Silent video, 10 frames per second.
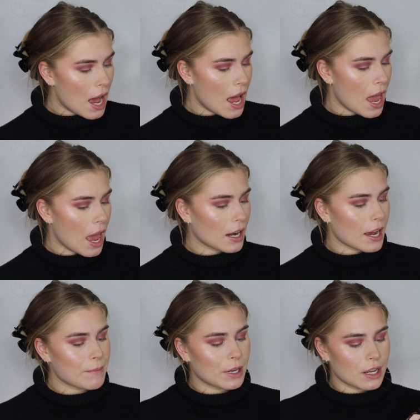And
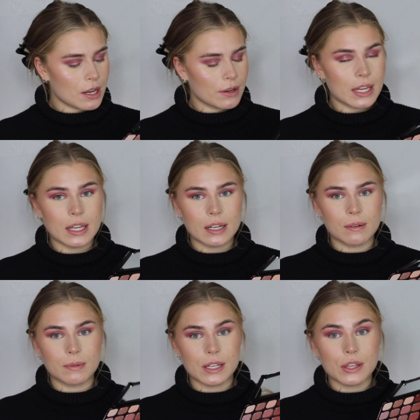I'm gonna go in
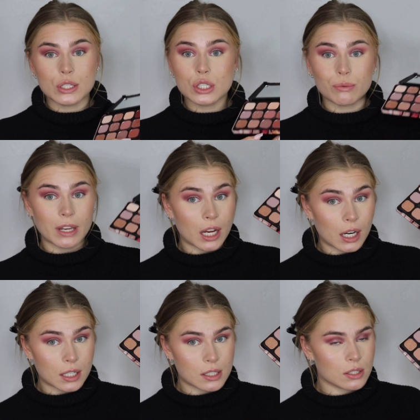with
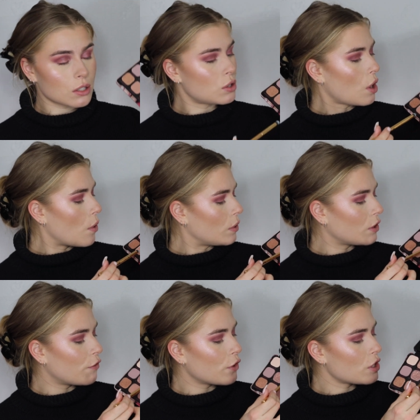Sweethearts. So
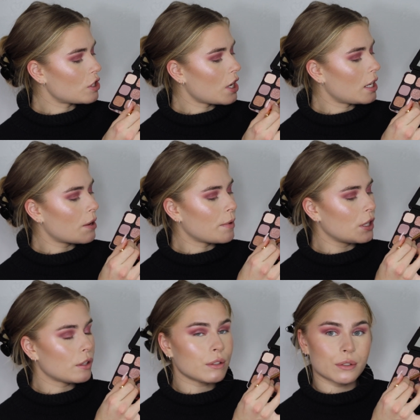the first shade that we
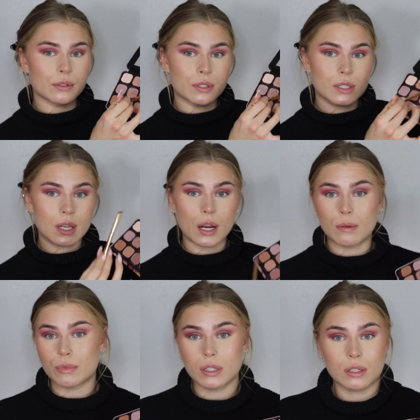used, and
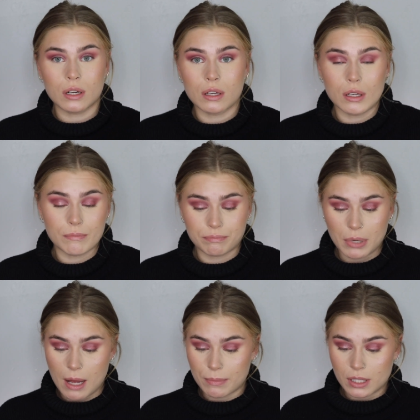I'm just gonna
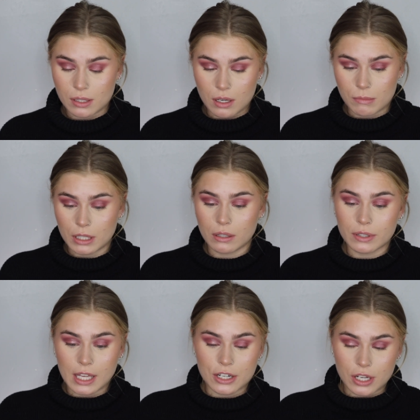pop this on my
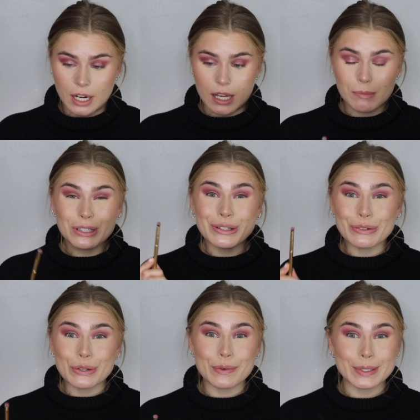lower lash line. I'm a
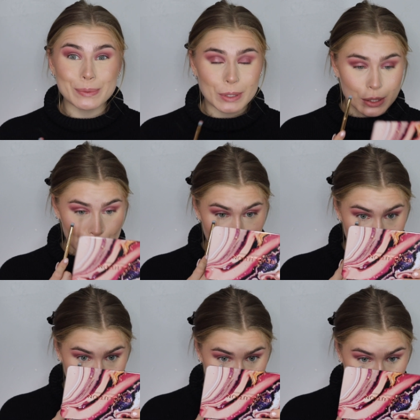little nervous because there
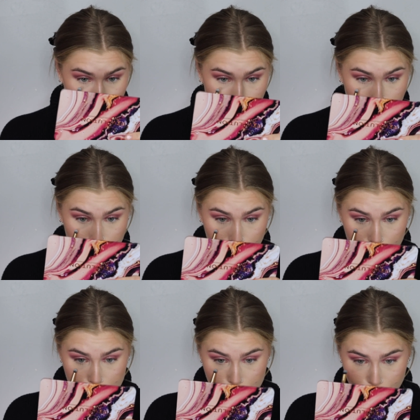was fallout and
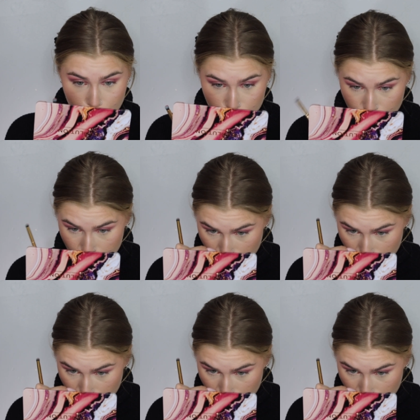we just finished our